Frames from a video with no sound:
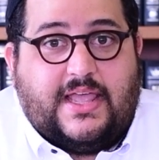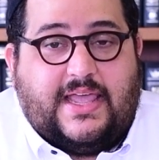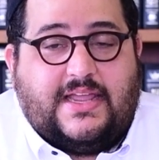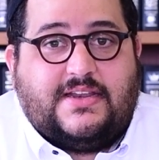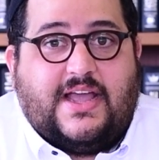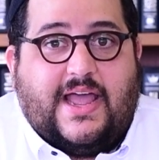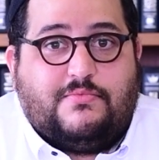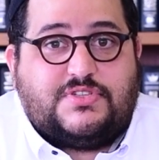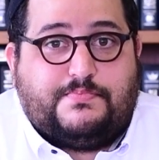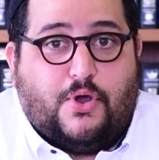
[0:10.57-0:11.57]
and I
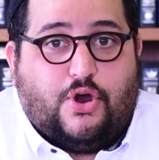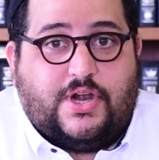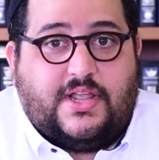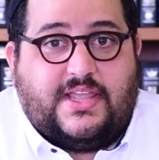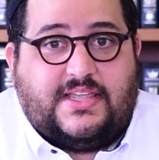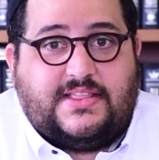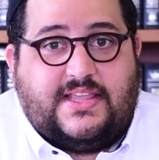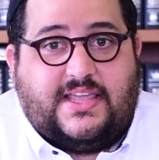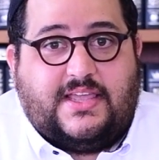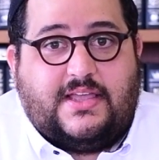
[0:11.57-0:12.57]
was born in
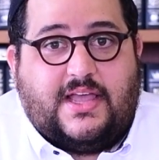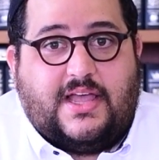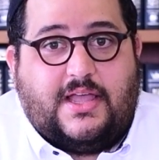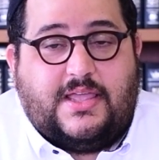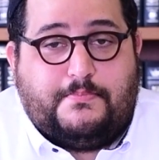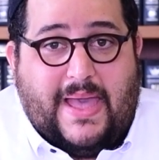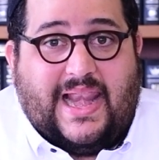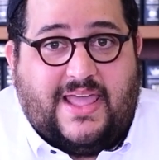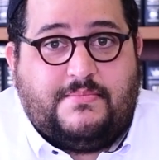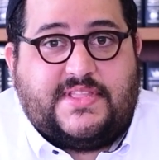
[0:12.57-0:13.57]

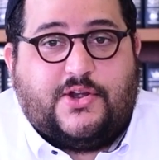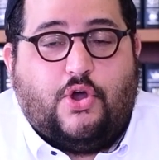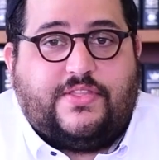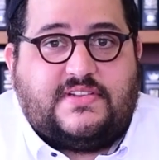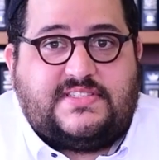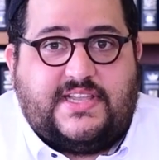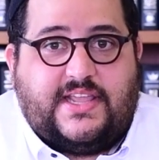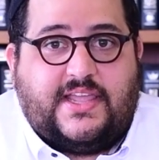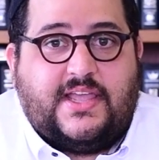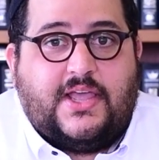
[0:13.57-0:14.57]
Belém, the northern
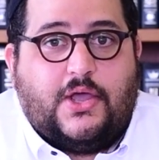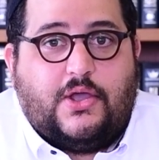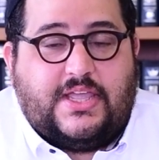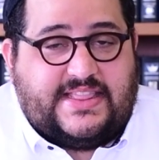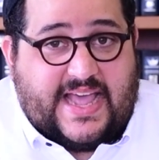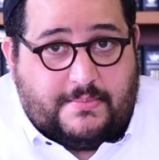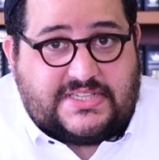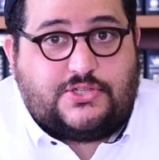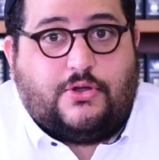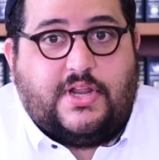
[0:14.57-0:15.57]
city in the
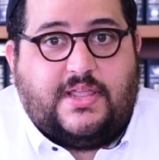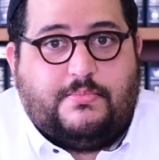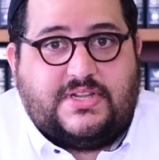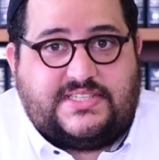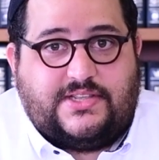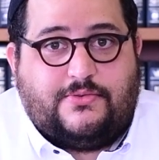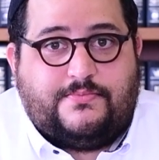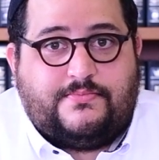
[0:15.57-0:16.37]
Amazon in Brazil.